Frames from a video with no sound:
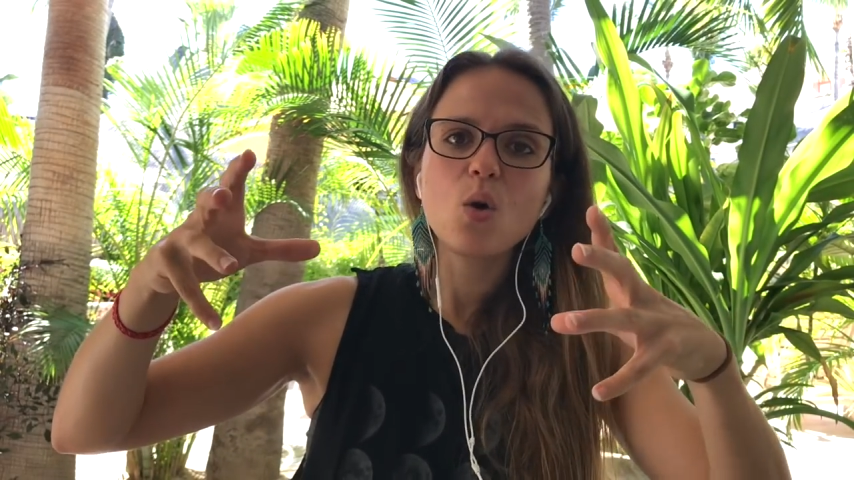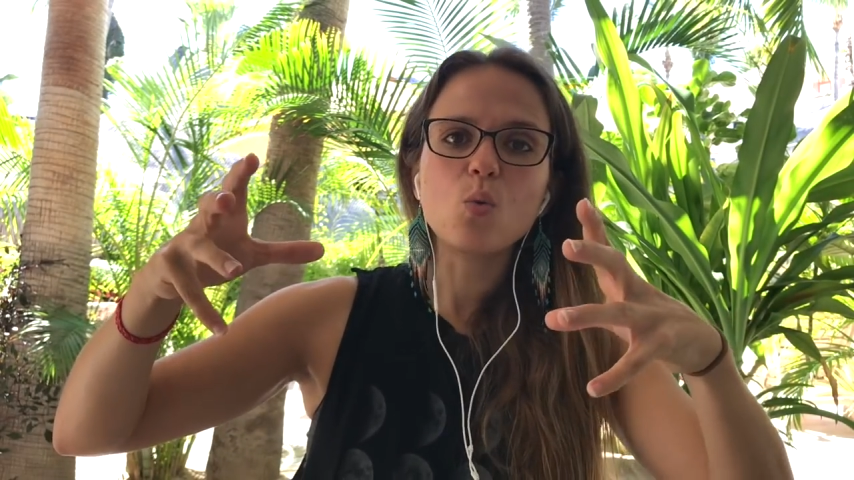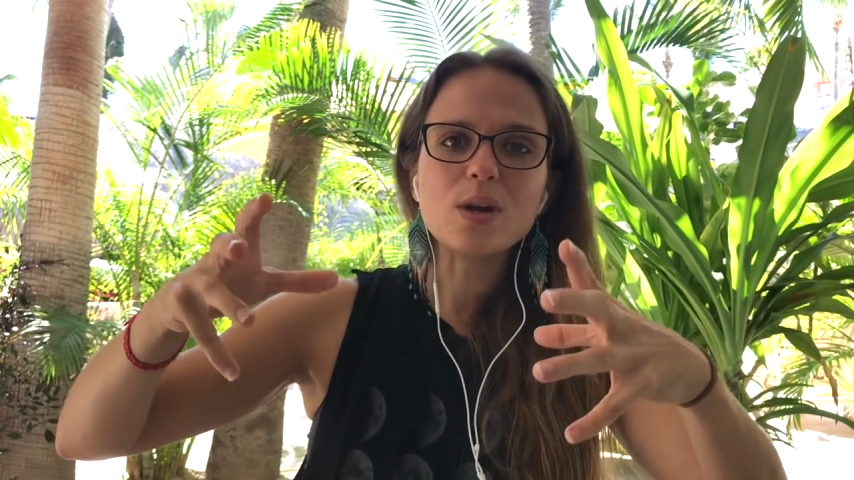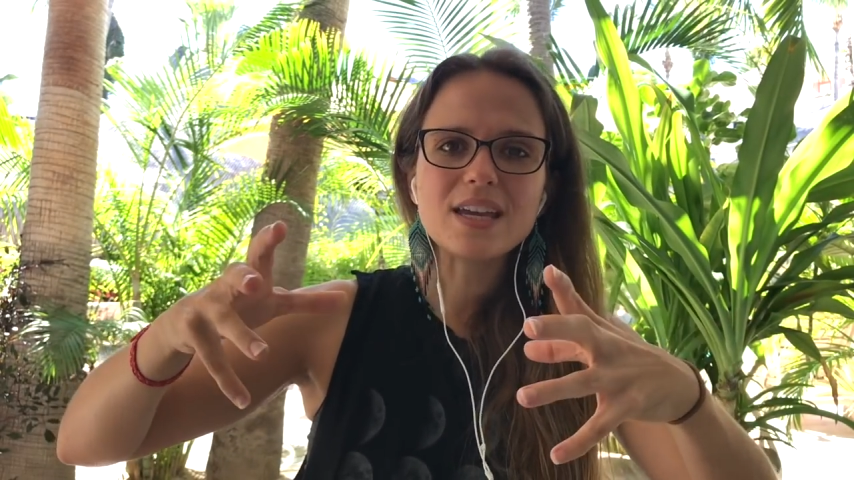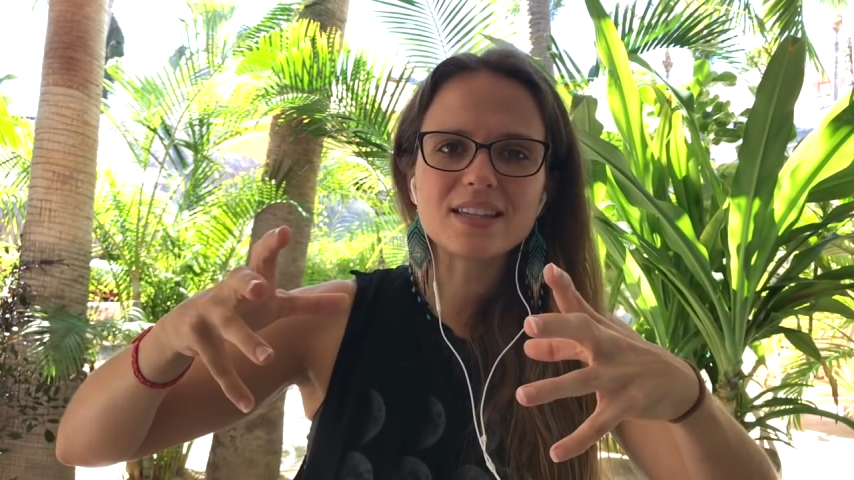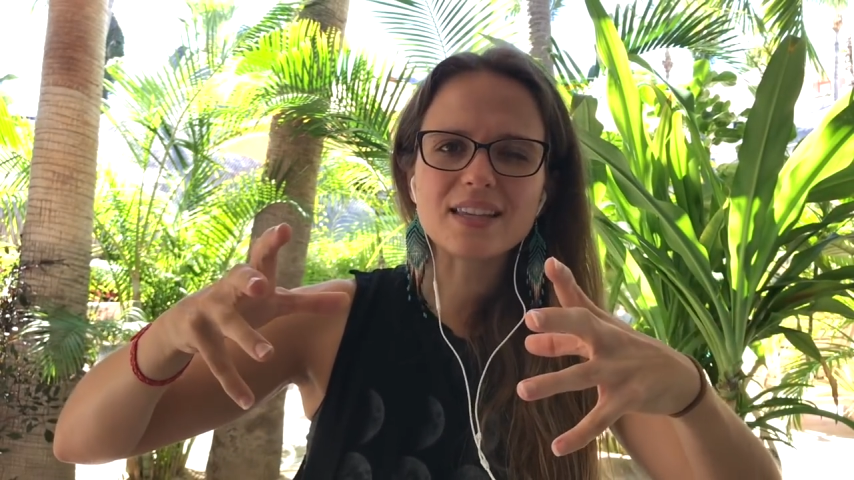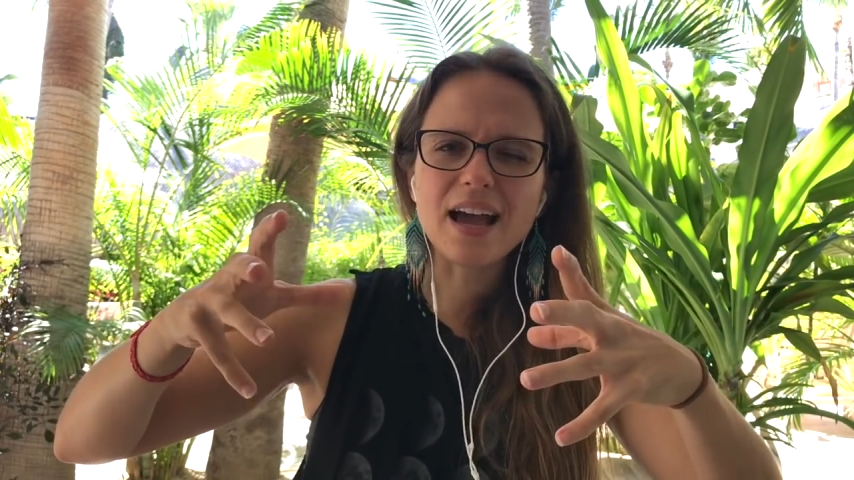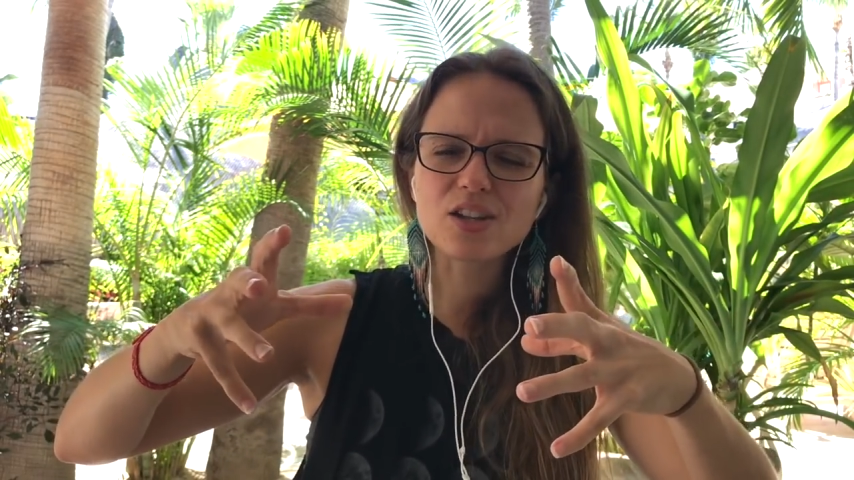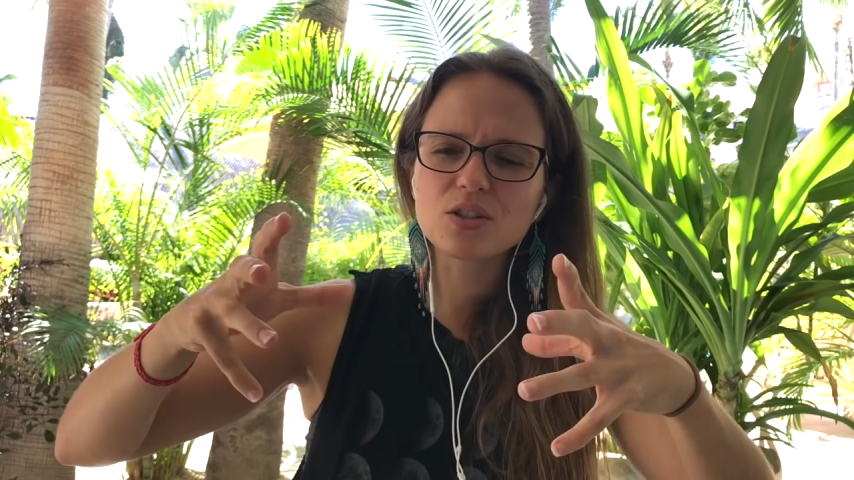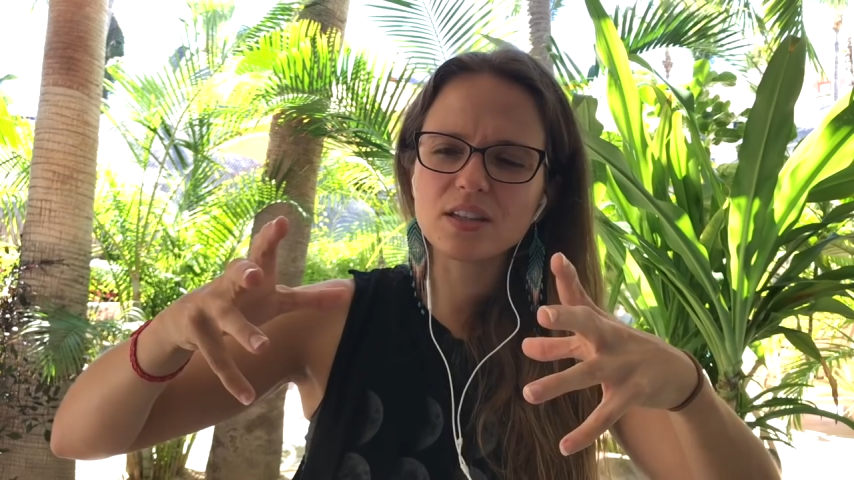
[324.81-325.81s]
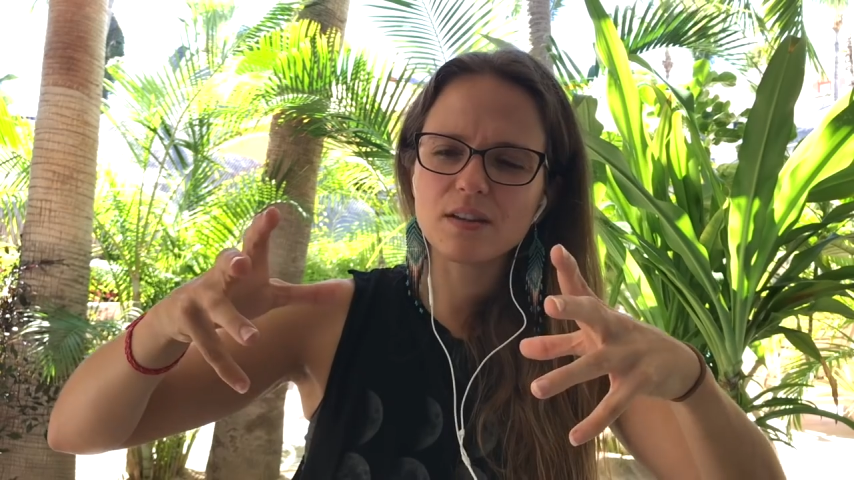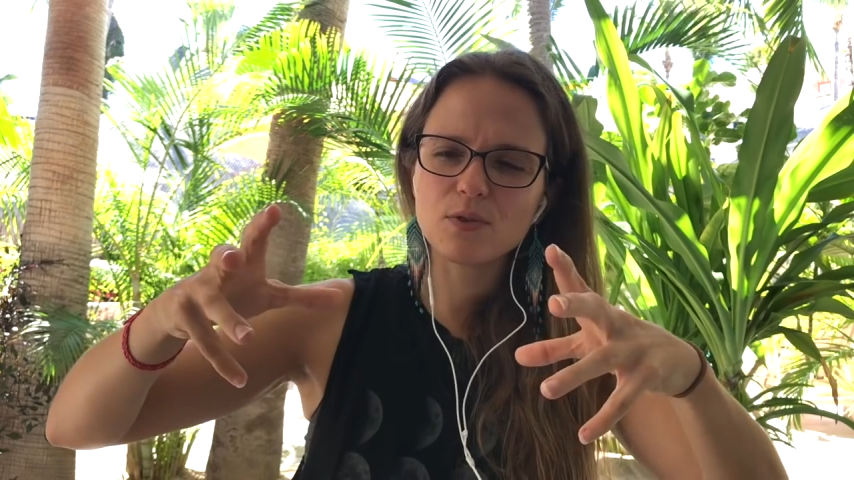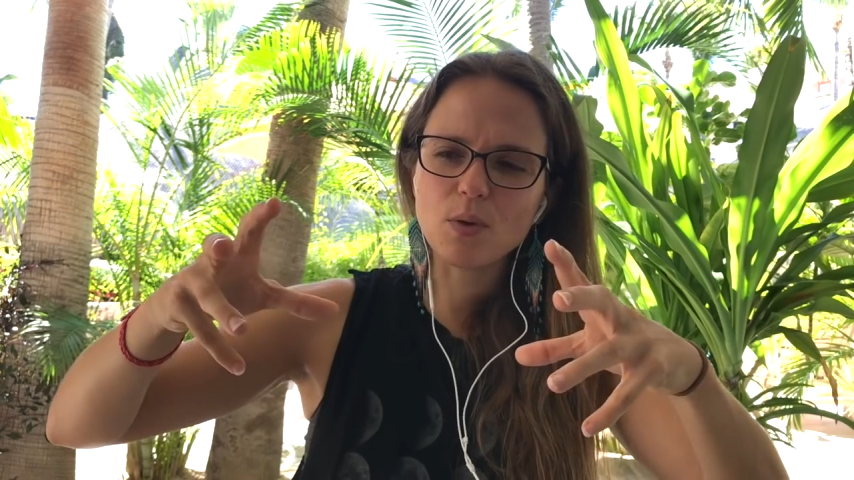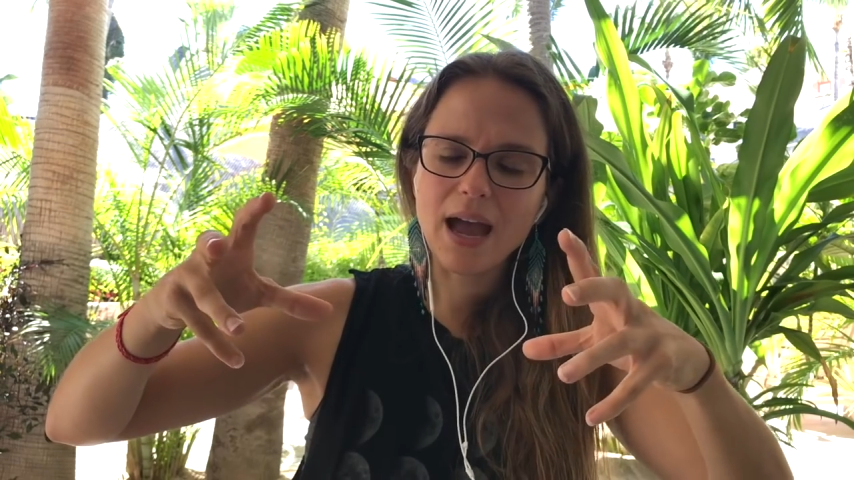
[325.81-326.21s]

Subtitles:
weeks, actually, if you